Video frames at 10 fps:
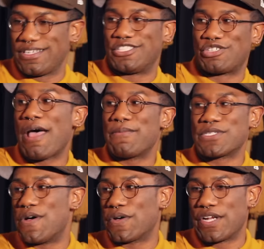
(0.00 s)
a trap
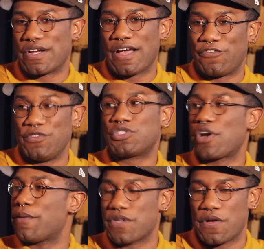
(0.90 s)
song in there, a few
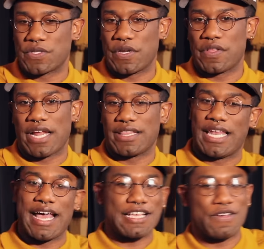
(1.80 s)
trap songs in there. And then like, the
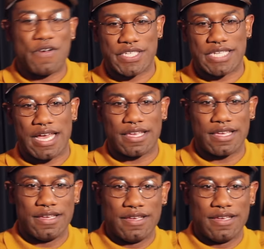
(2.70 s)
last song is like,